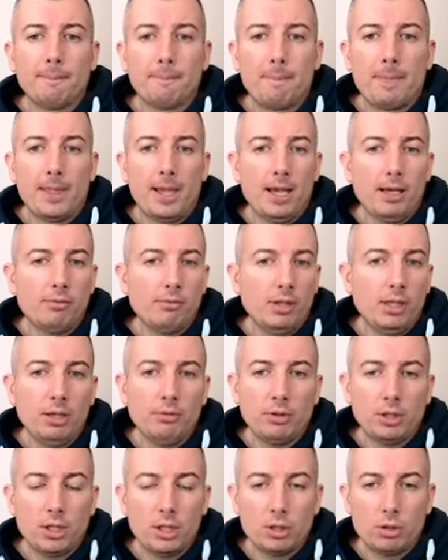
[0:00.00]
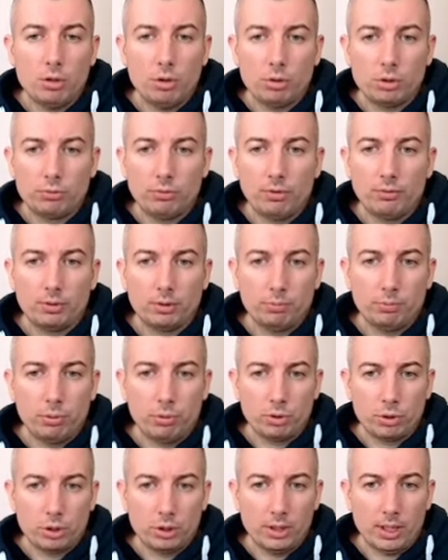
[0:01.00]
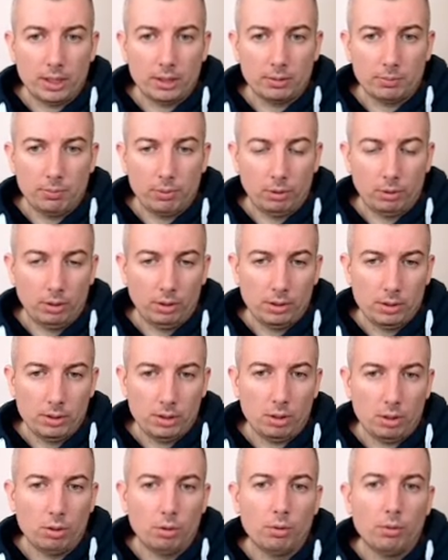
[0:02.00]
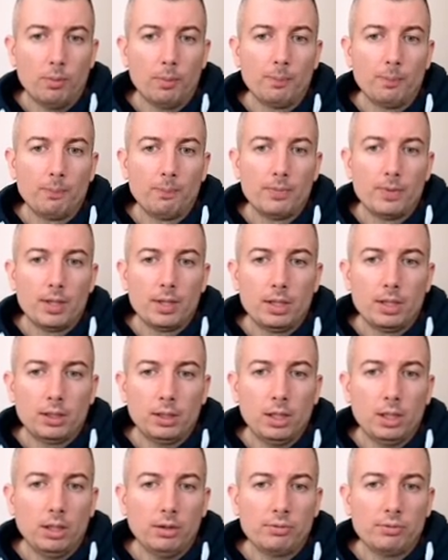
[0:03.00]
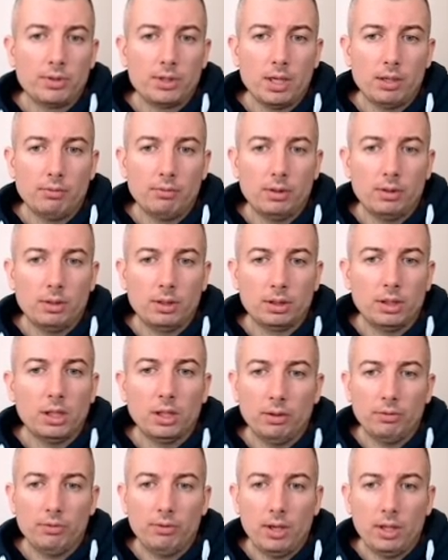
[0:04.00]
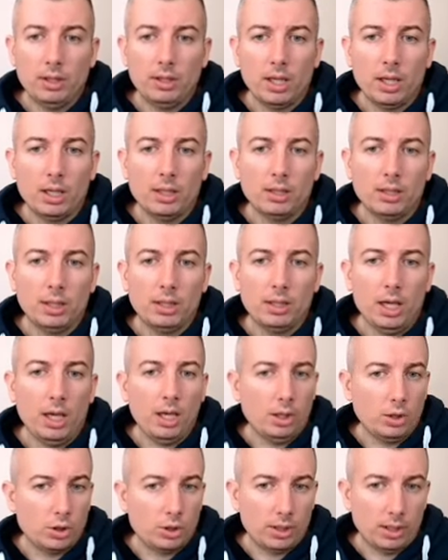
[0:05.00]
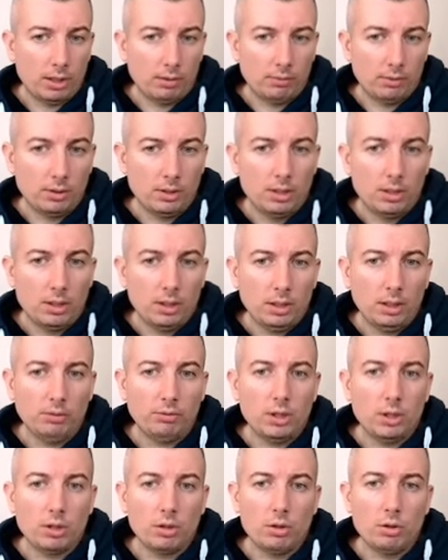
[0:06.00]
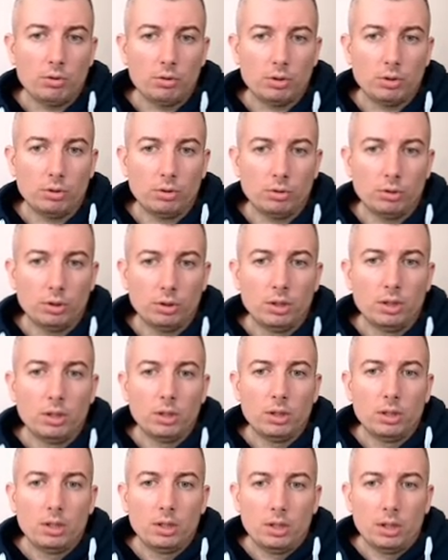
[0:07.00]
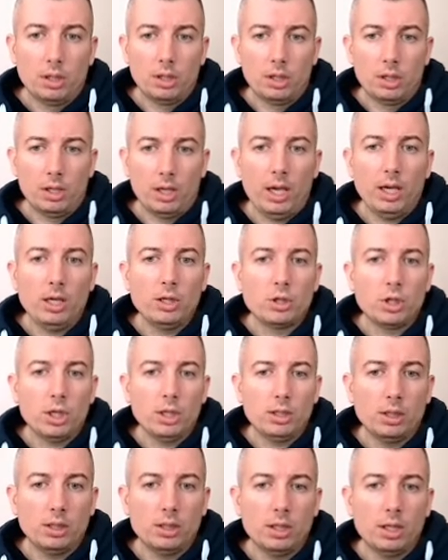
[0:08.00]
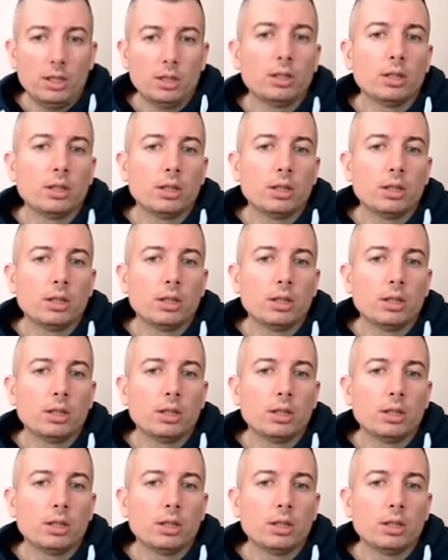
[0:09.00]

and whenever he goes we will push the other pawn. So king f7, king f8, and then h7. If he goes on h8, then